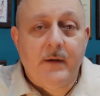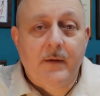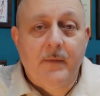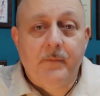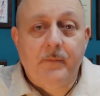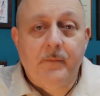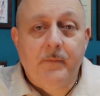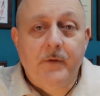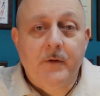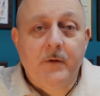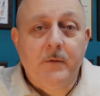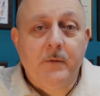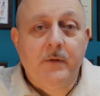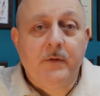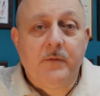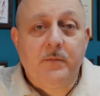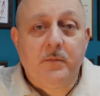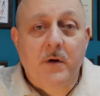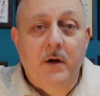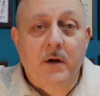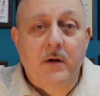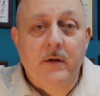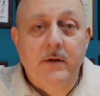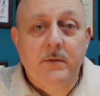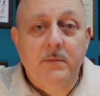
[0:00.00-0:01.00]
it was
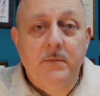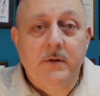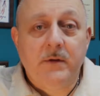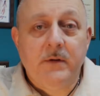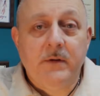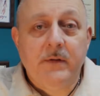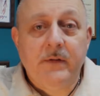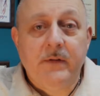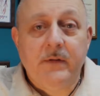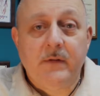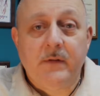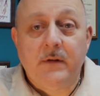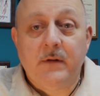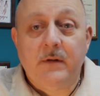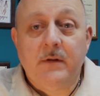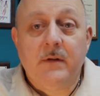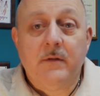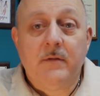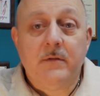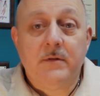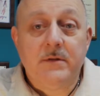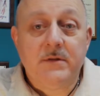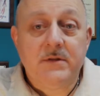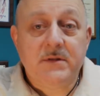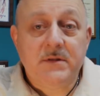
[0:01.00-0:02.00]
probably built in
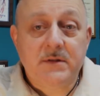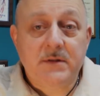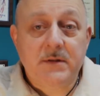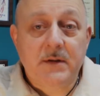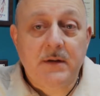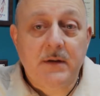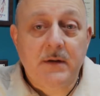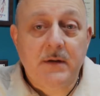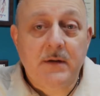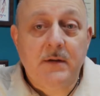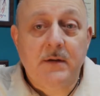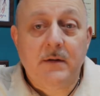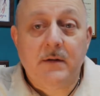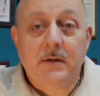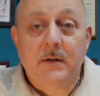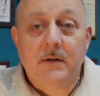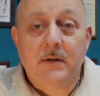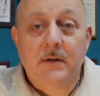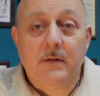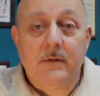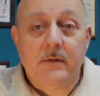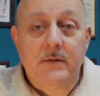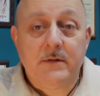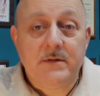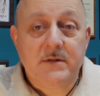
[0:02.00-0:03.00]
another state, in
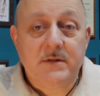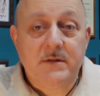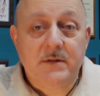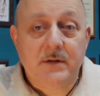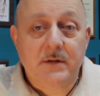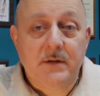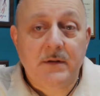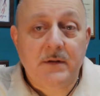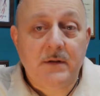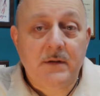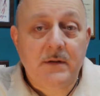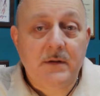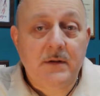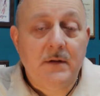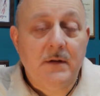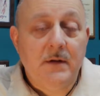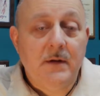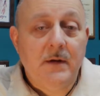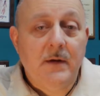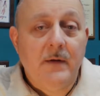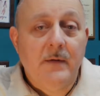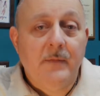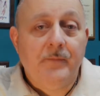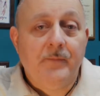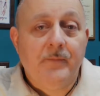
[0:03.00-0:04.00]
another city.
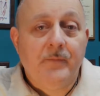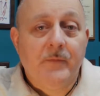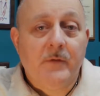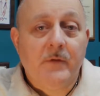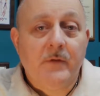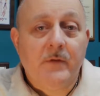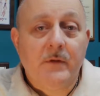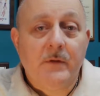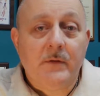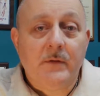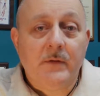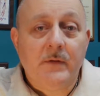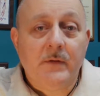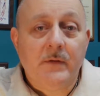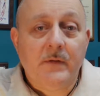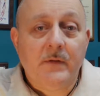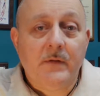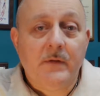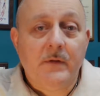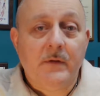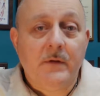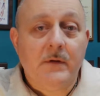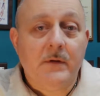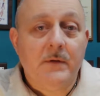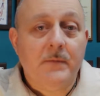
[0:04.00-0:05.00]
So this is
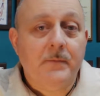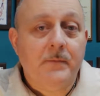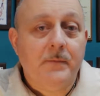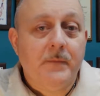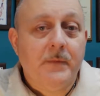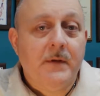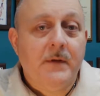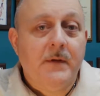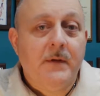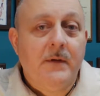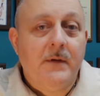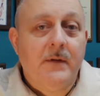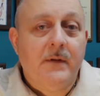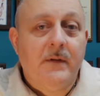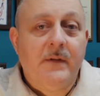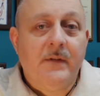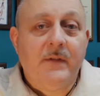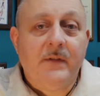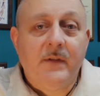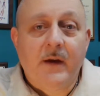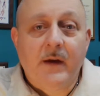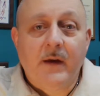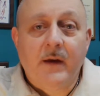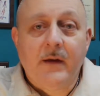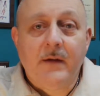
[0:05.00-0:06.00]
your
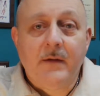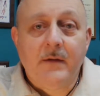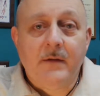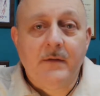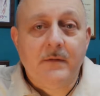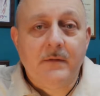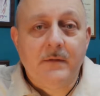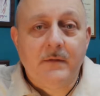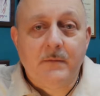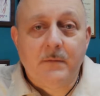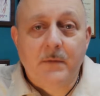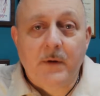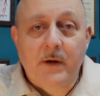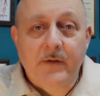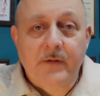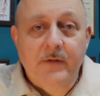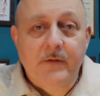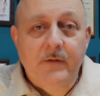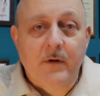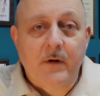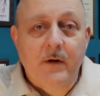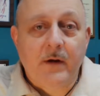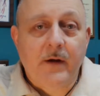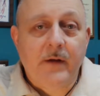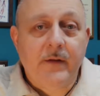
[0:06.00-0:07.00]
second
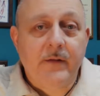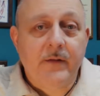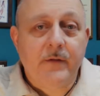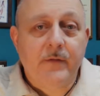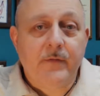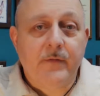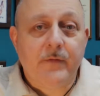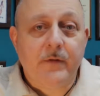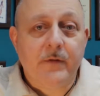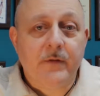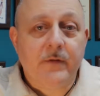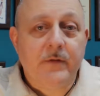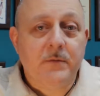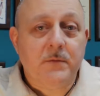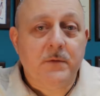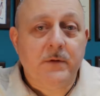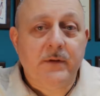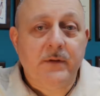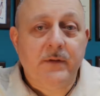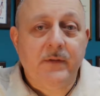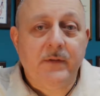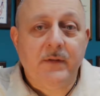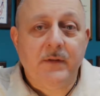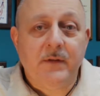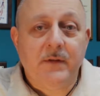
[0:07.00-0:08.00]
restaurant. The first one
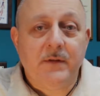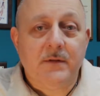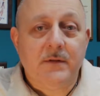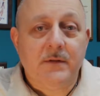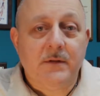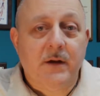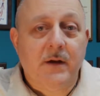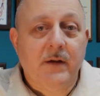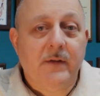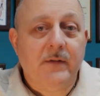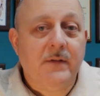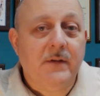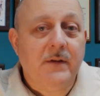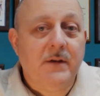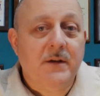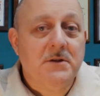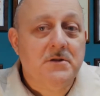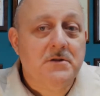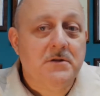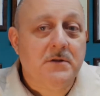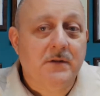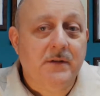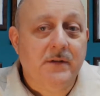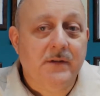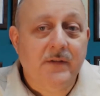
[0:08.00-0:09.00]
is in Los
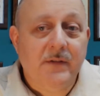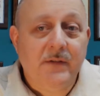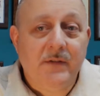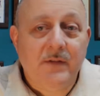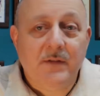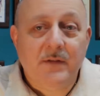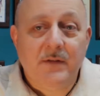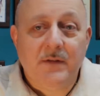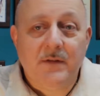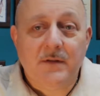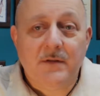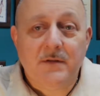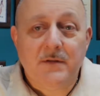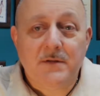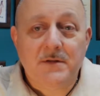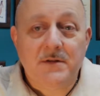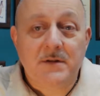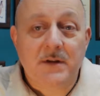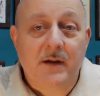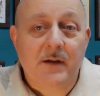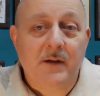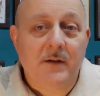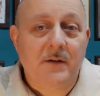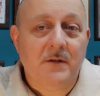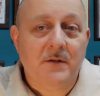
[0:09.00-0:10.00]
Angeles. There's
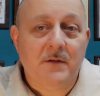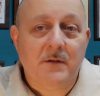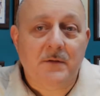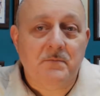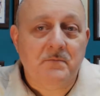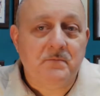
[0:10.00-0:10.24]
not a good